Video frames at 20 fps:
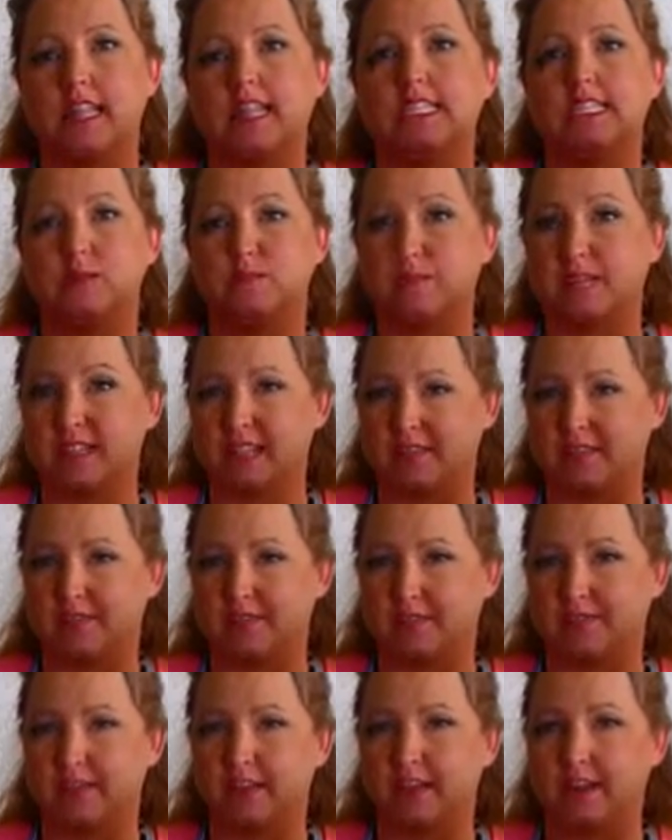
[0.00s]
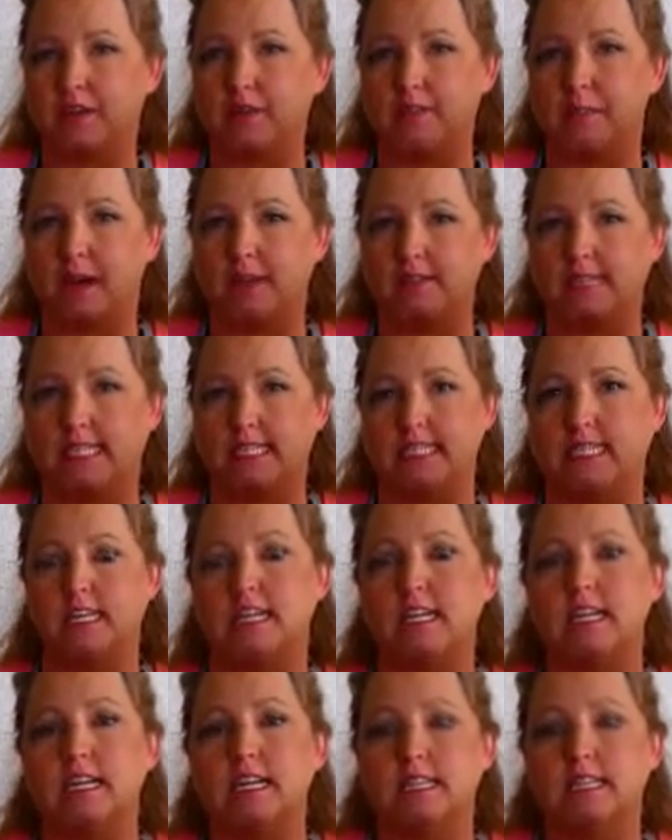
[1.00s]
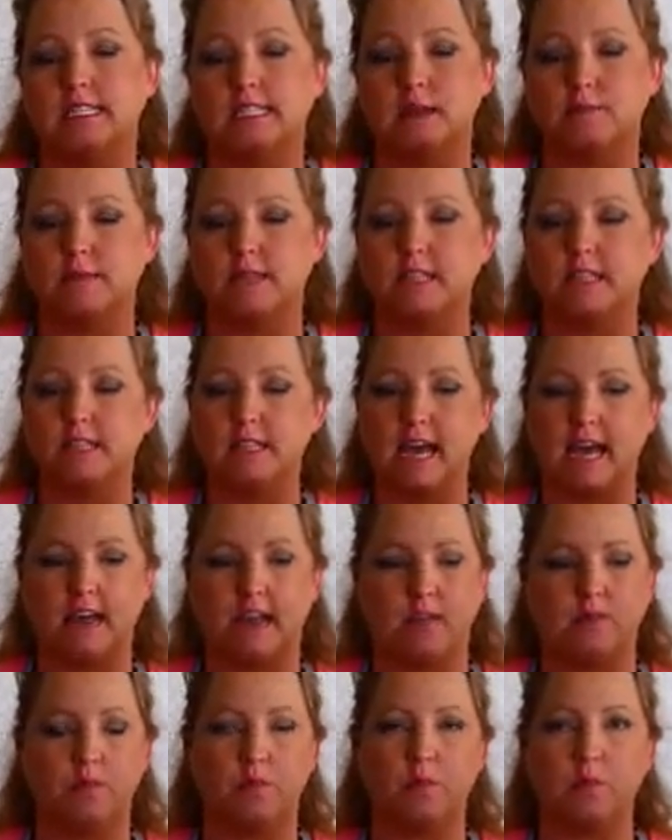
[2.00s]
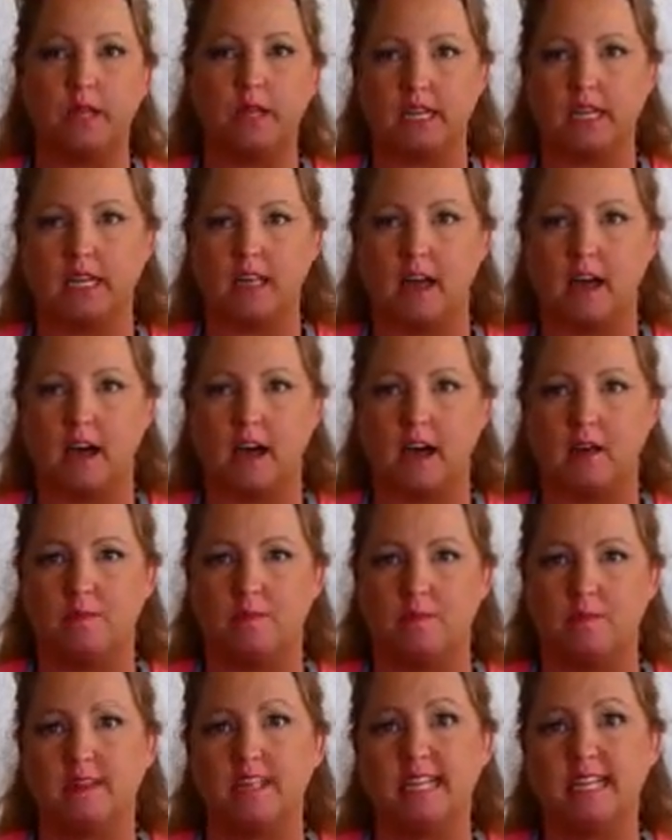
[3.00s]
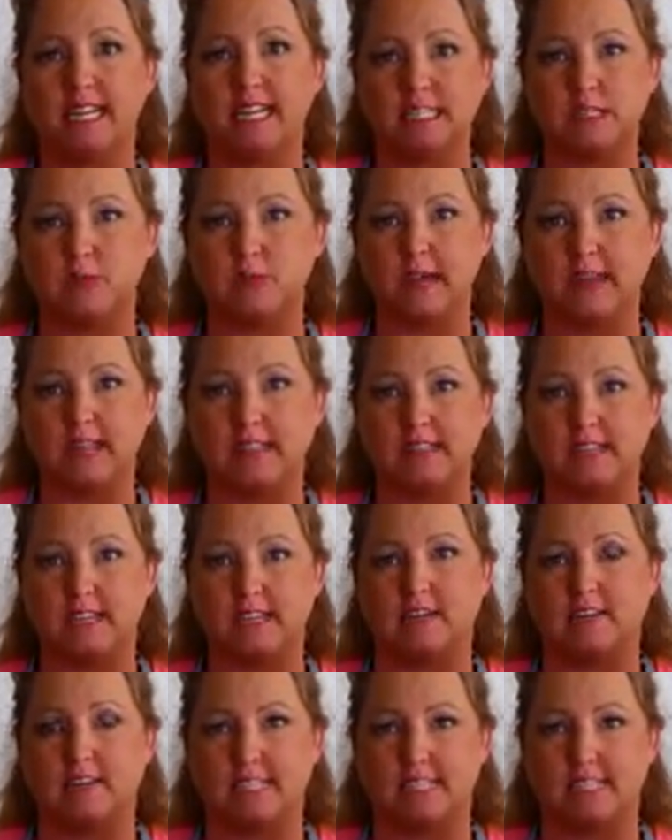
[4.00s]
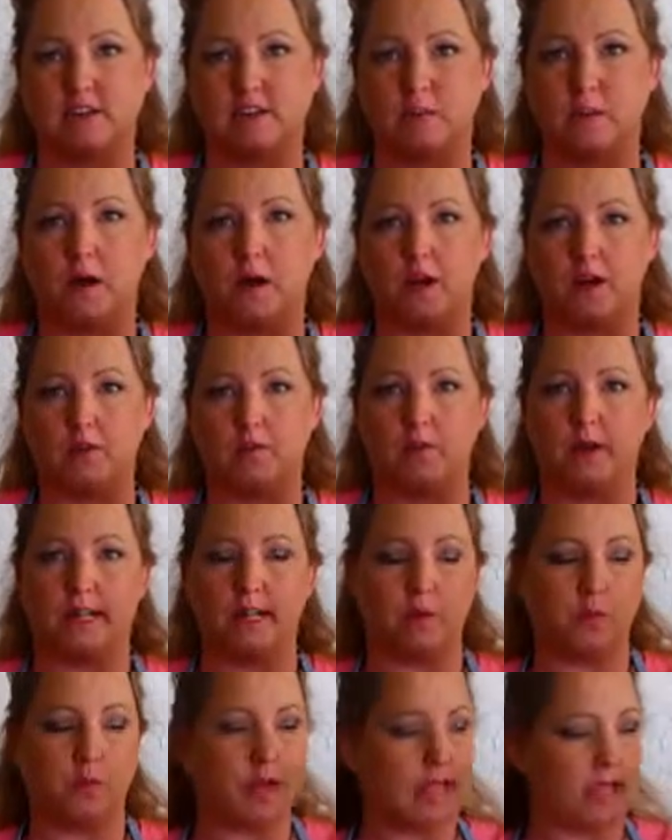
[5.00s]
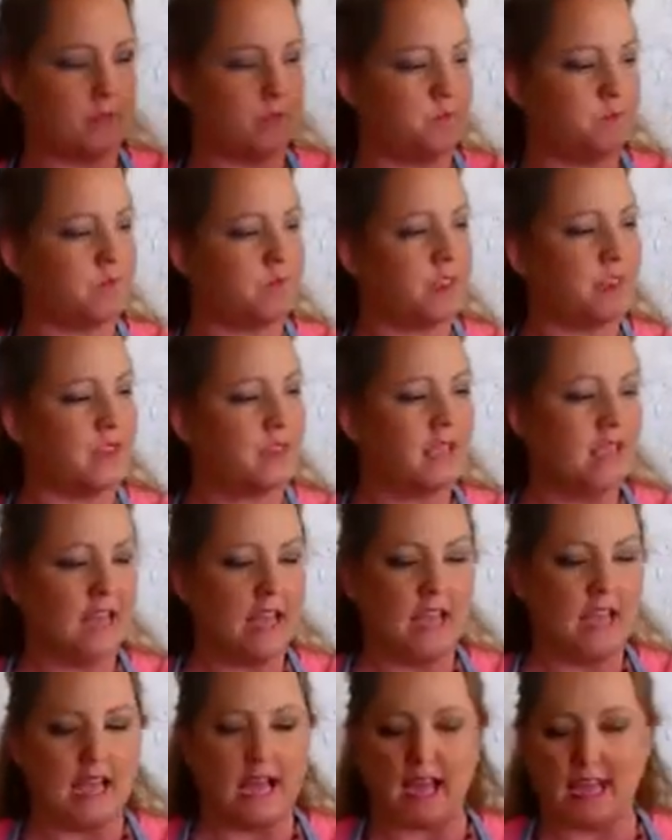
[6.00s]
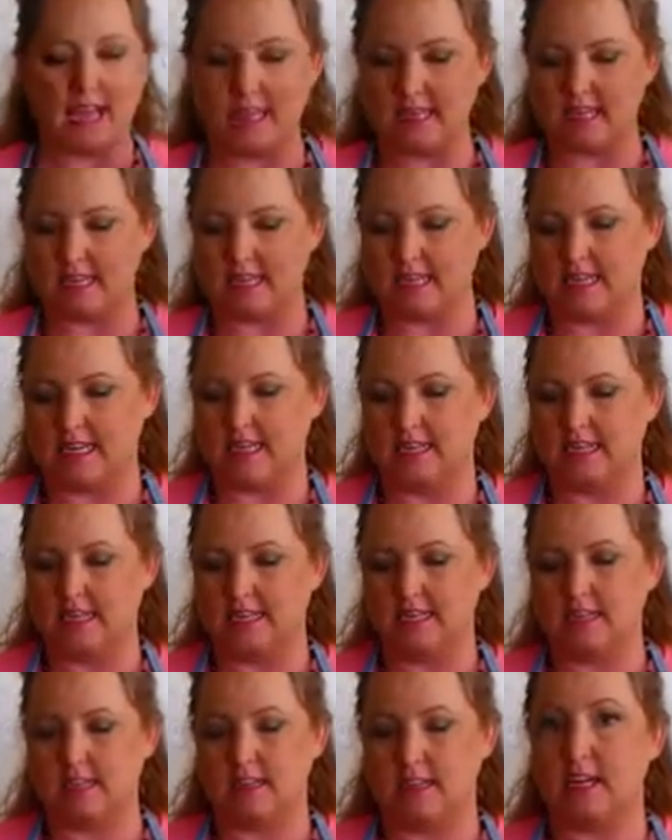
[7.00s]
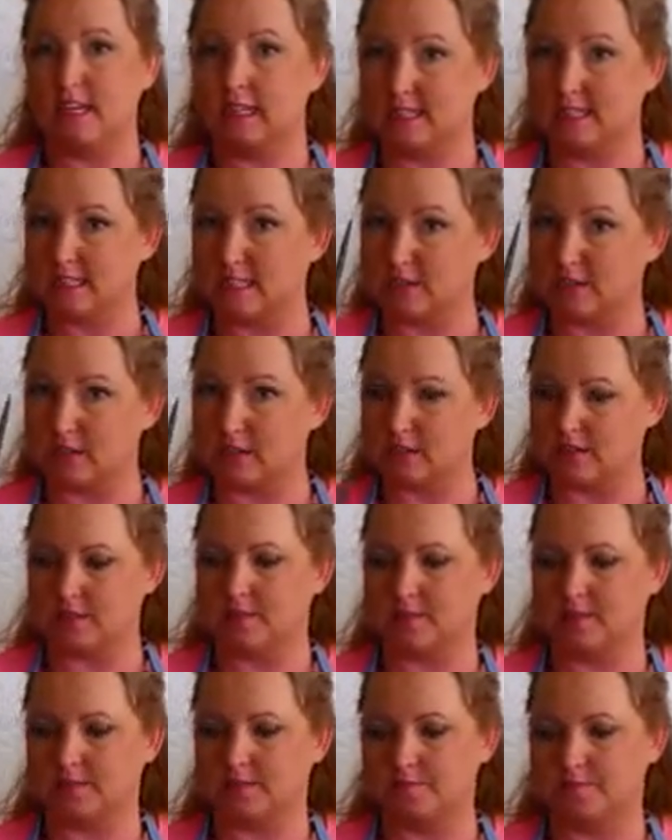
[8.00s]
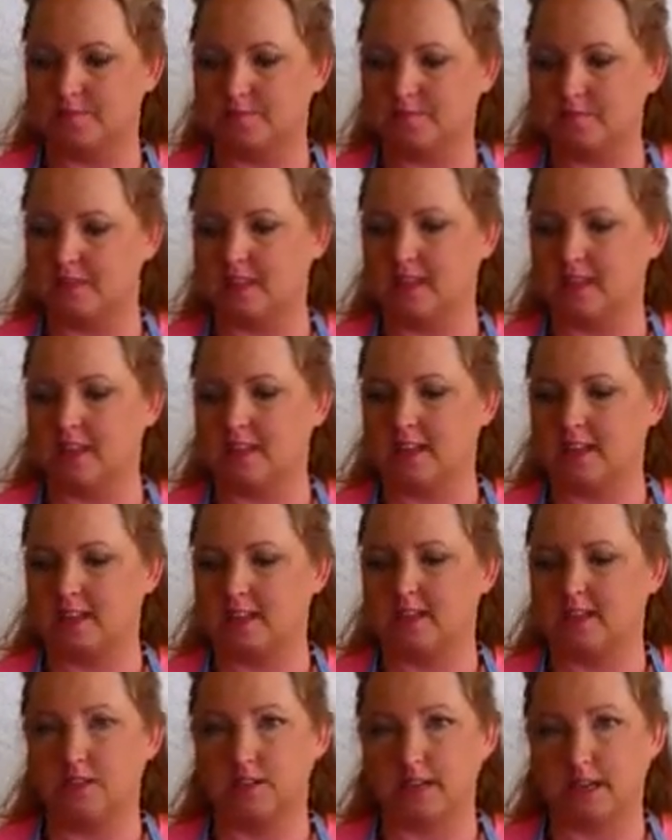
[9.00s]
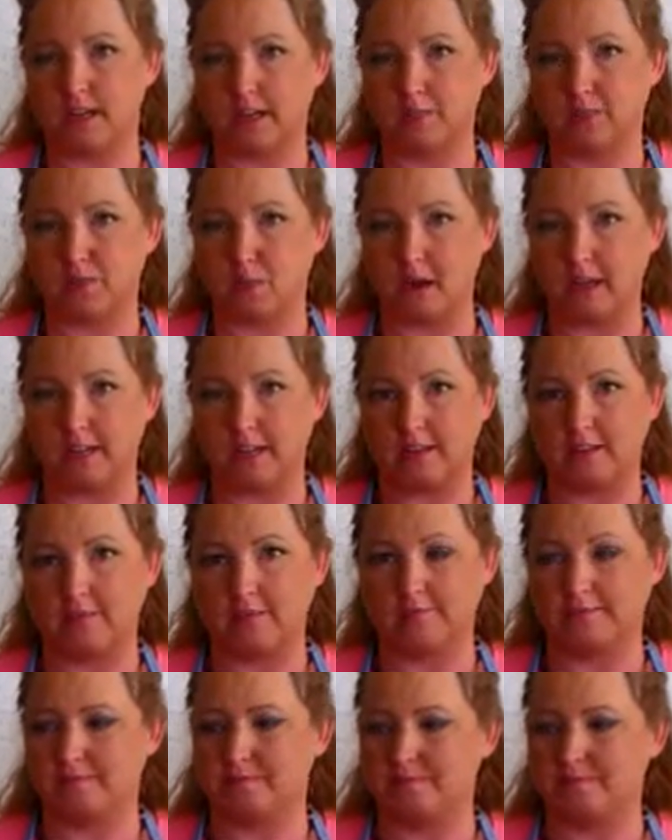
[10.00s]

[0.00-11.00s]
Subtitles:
at least something like Viva or Bounty, something that when it gets wet, it's not going to tear apart right away. And then scissors, 2 cups of water,